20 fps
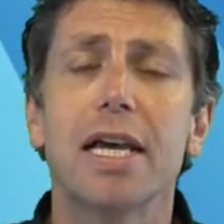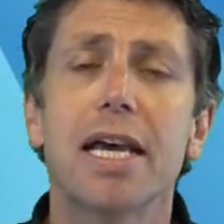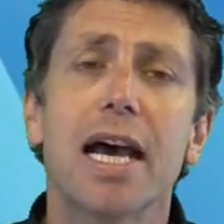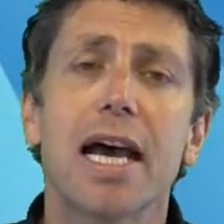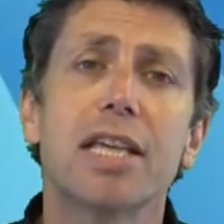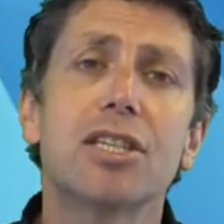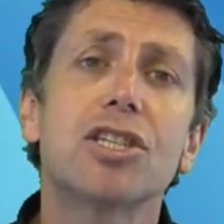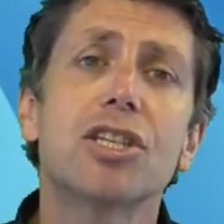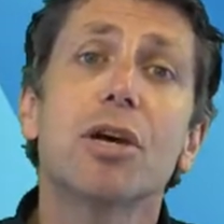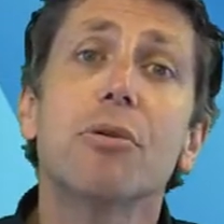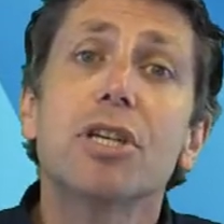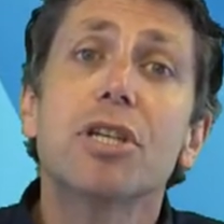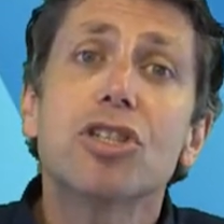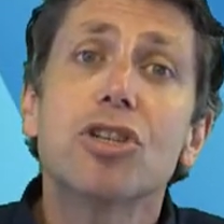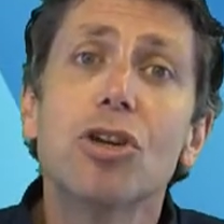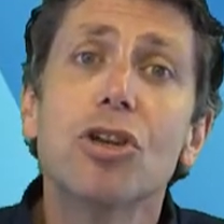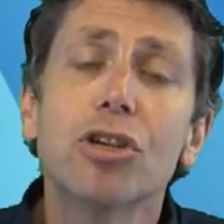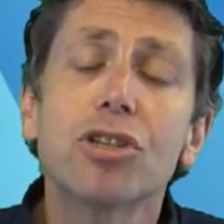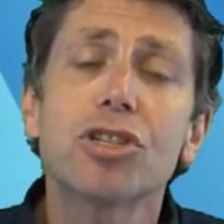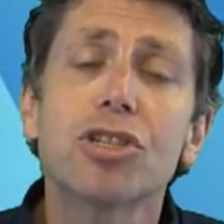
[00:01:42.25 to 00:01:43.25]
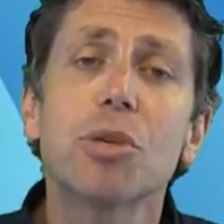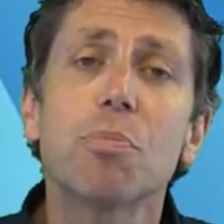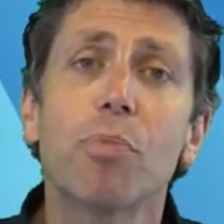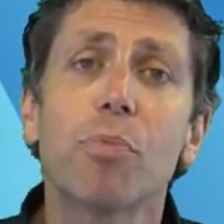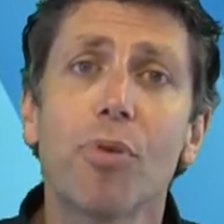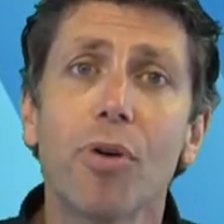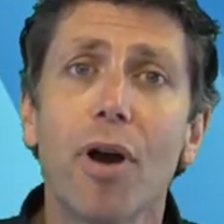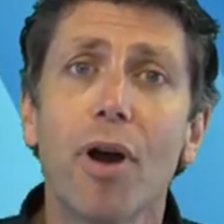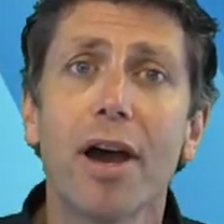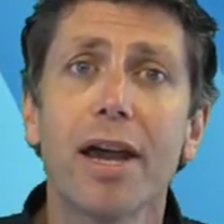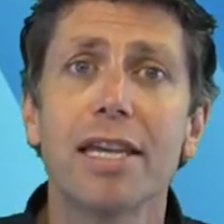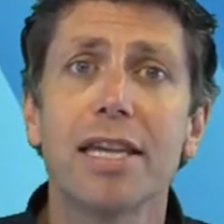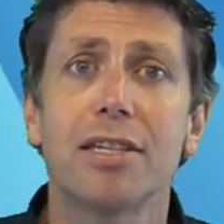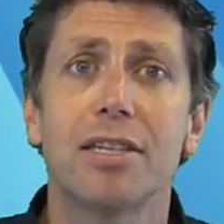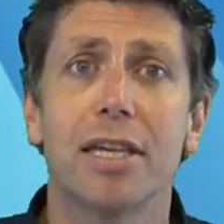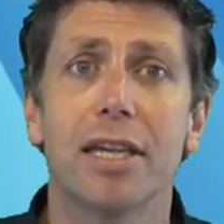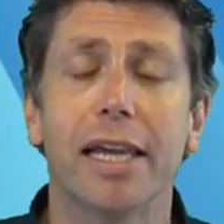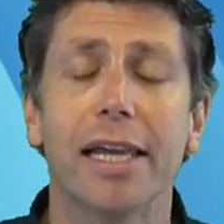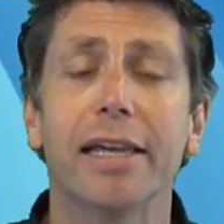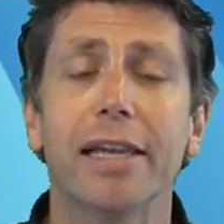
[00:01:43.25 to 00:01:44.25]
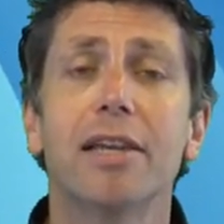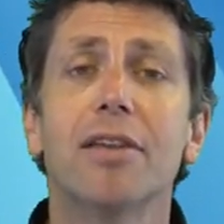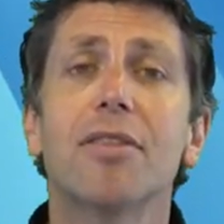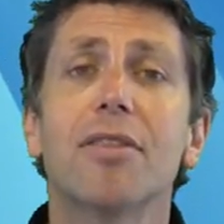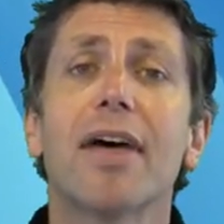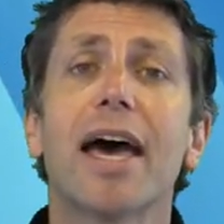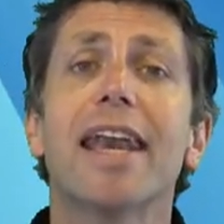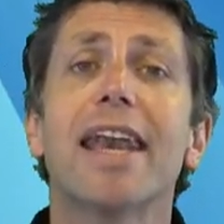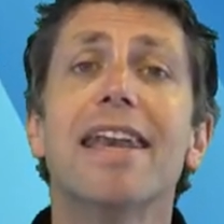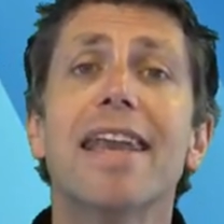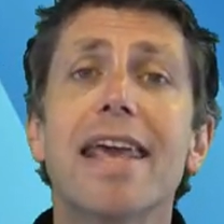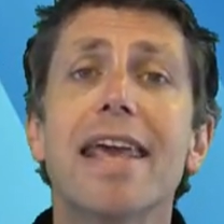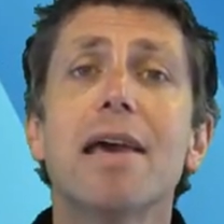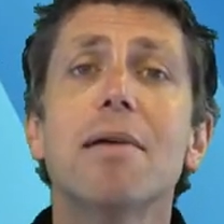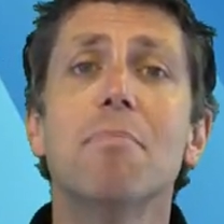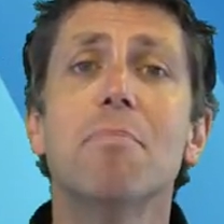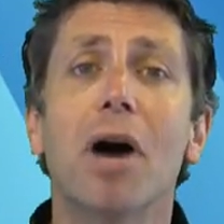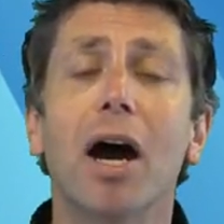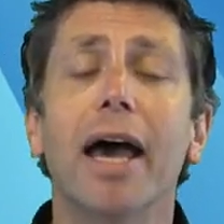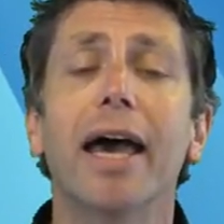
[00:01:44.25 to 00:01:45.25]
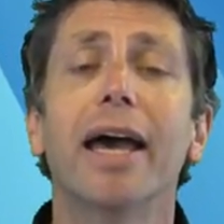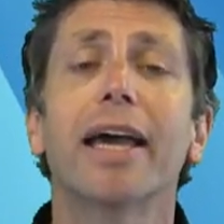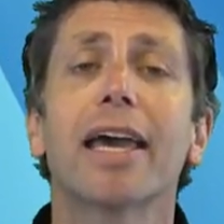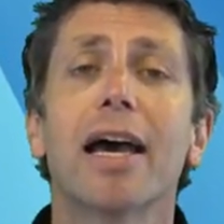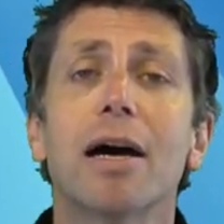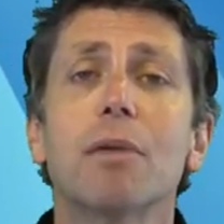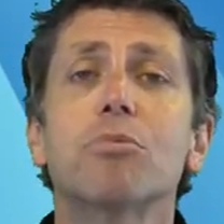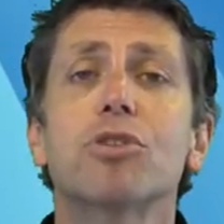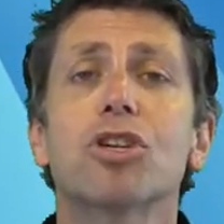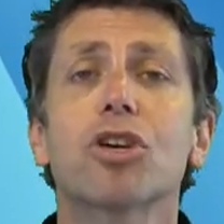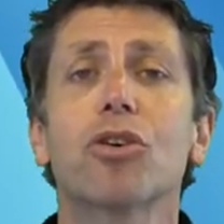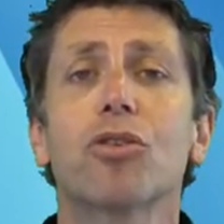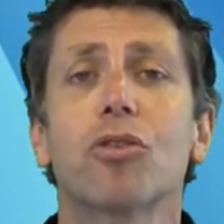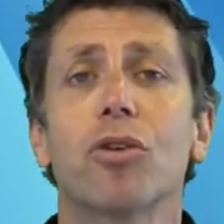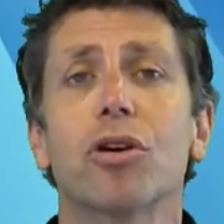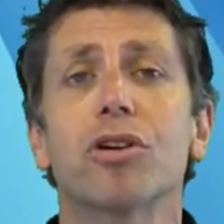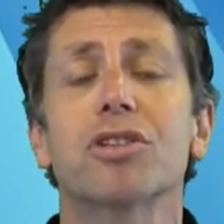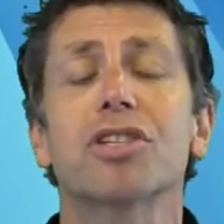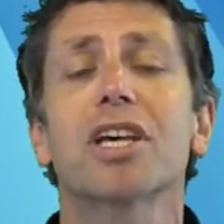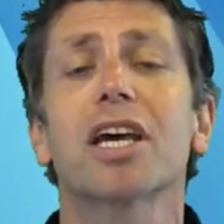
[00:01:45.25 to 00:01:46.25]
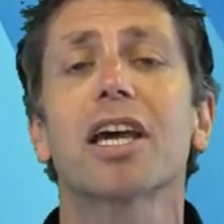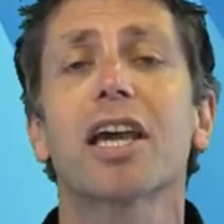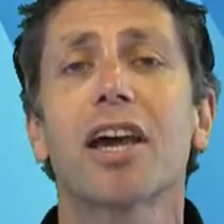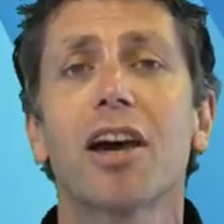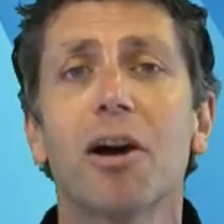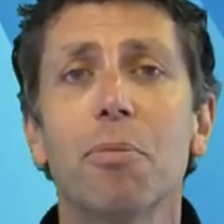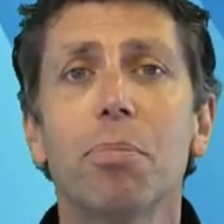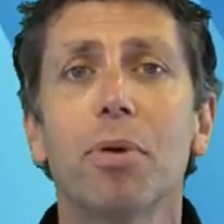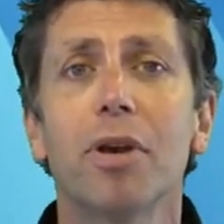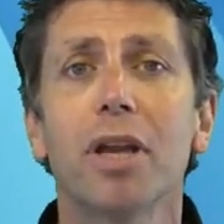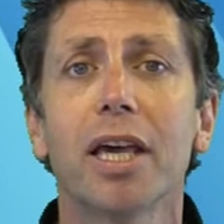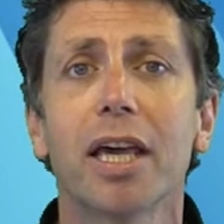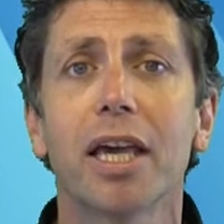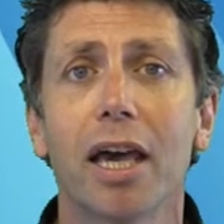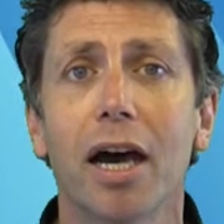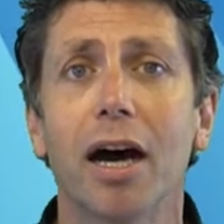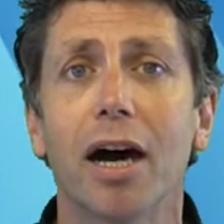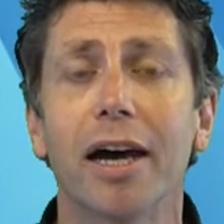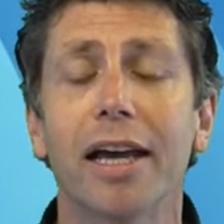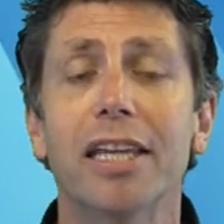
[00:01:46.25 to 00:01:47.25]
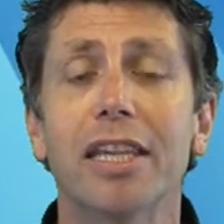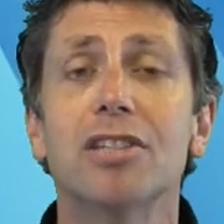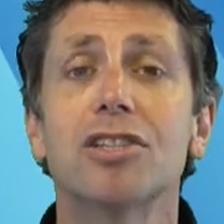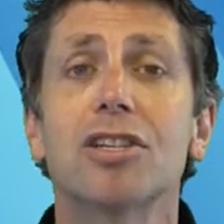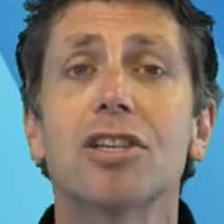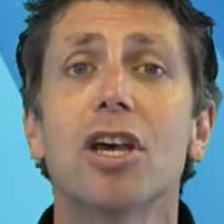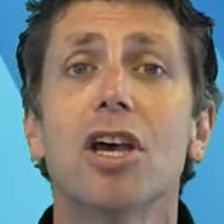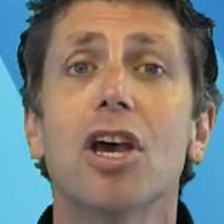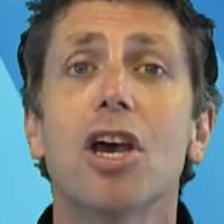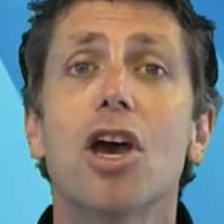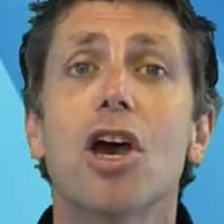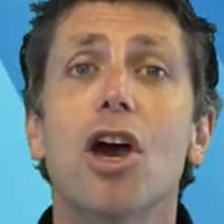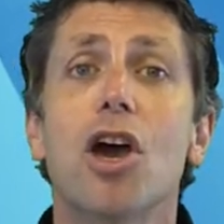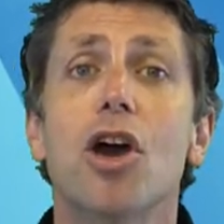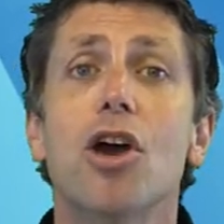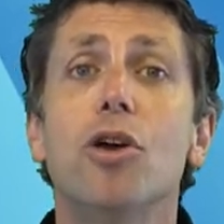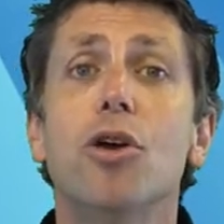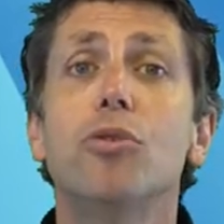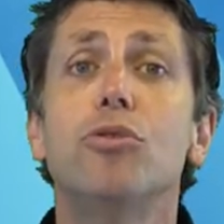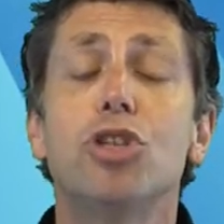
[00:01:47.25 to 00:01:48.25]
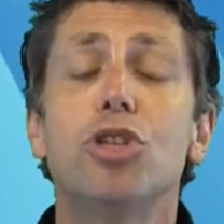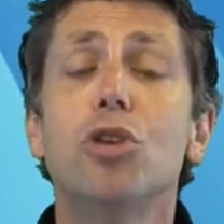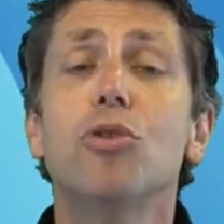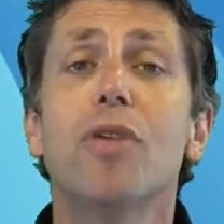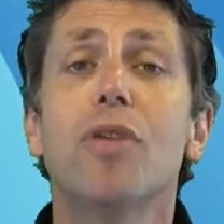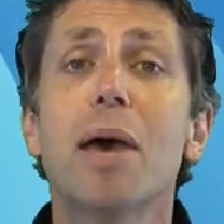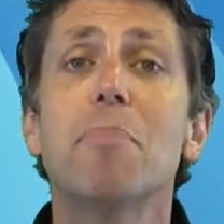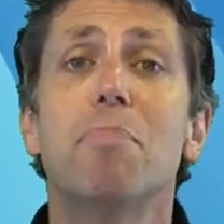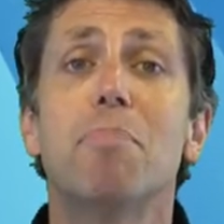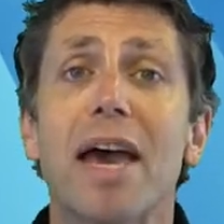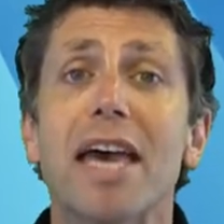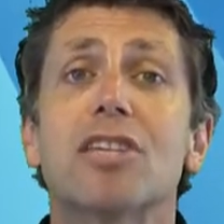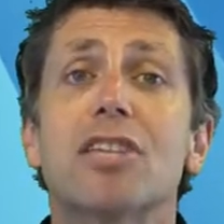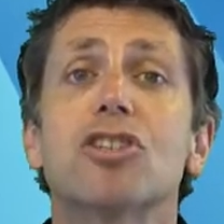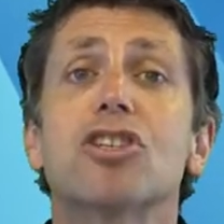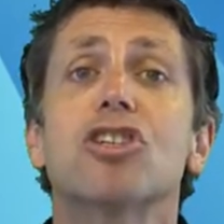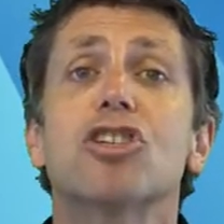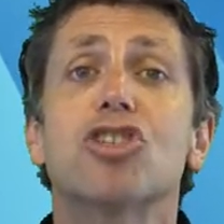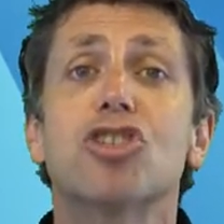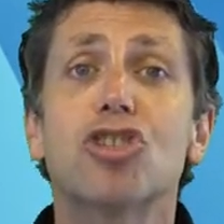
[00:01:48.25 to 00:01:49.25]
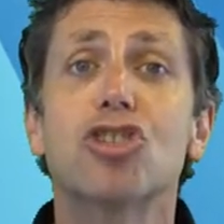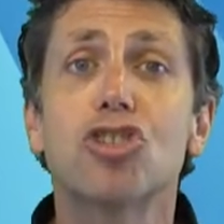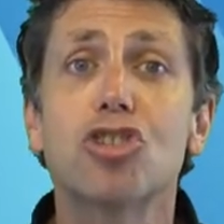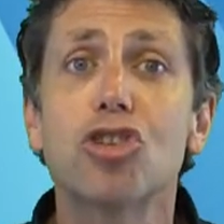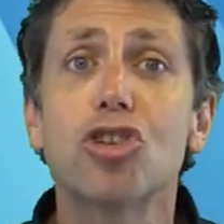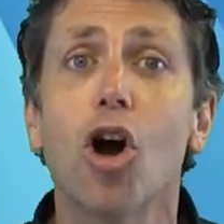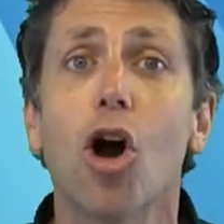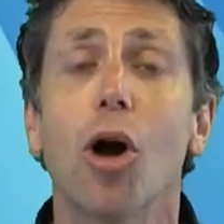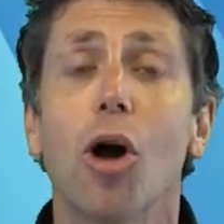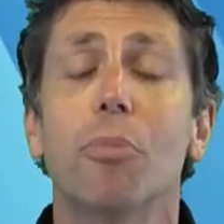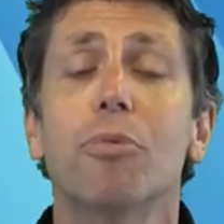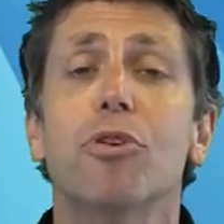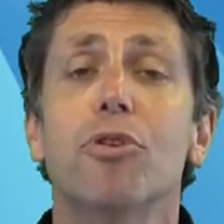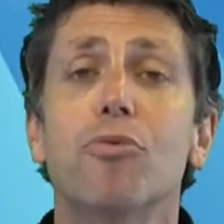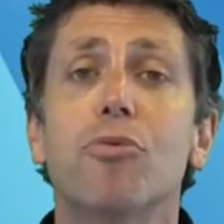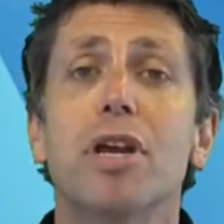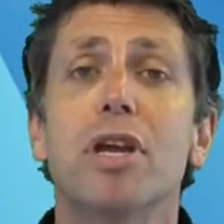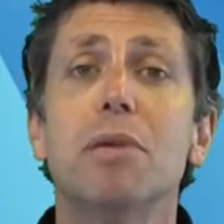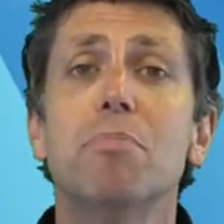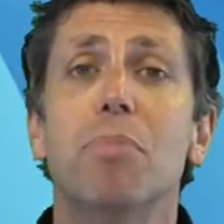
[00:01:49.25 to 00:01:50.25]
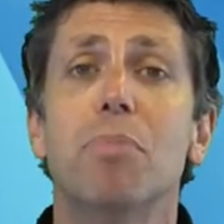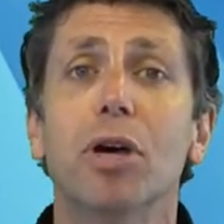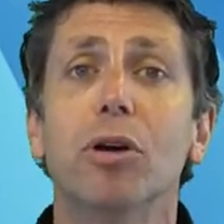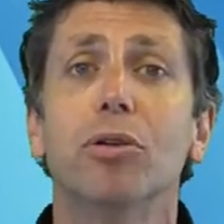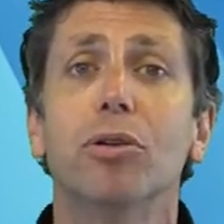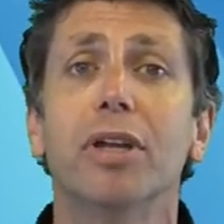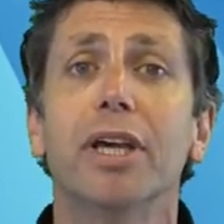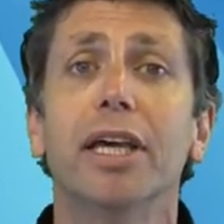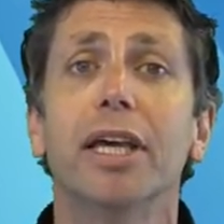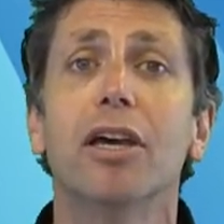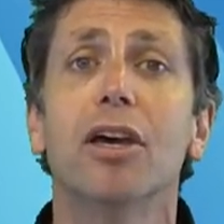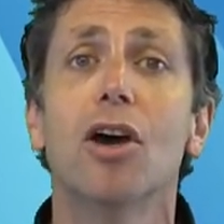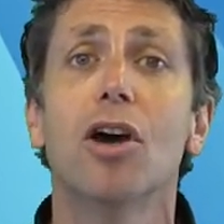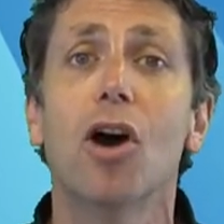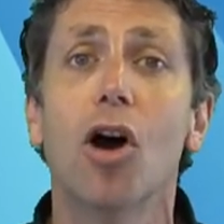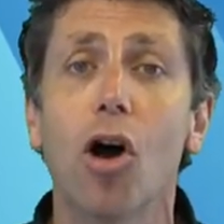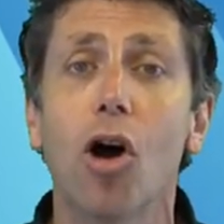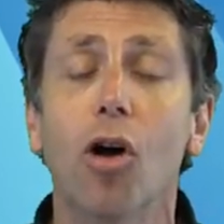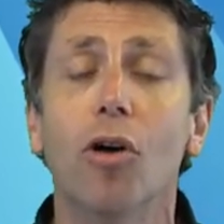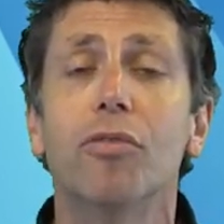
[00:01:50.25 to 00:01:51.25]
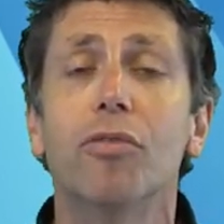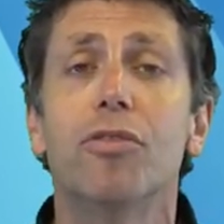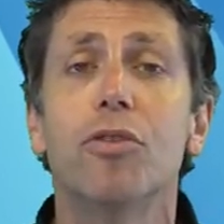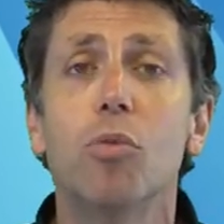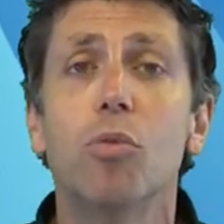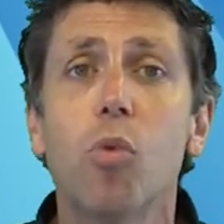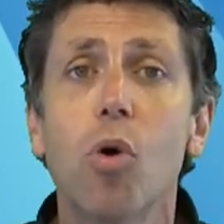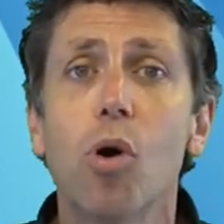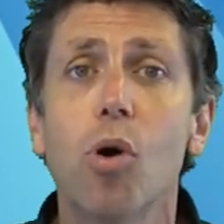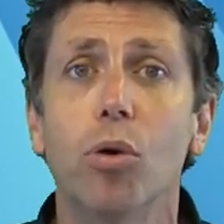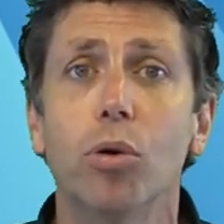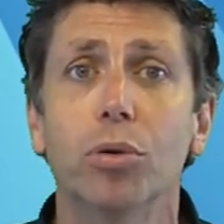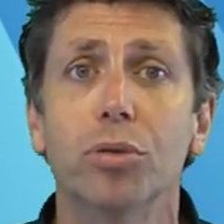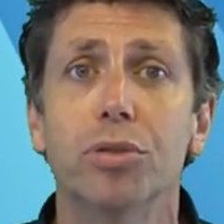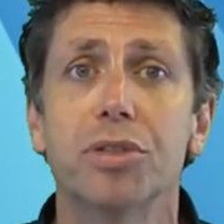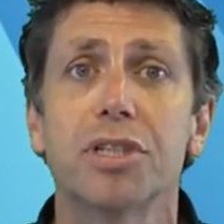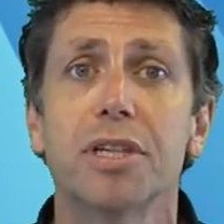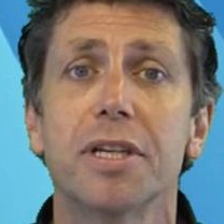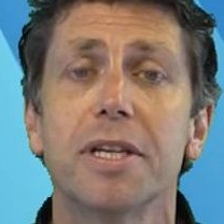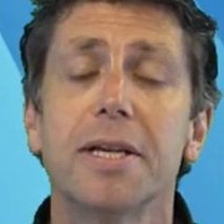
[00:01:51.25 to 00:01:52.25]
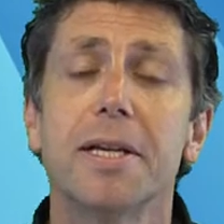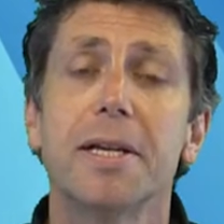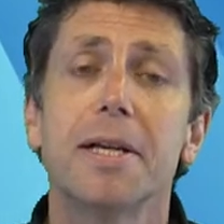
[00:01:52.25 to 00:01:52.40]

And so it's not surprising that Nehemiah comes across a couple of guys who do their best to stop the rebuilding of the walls.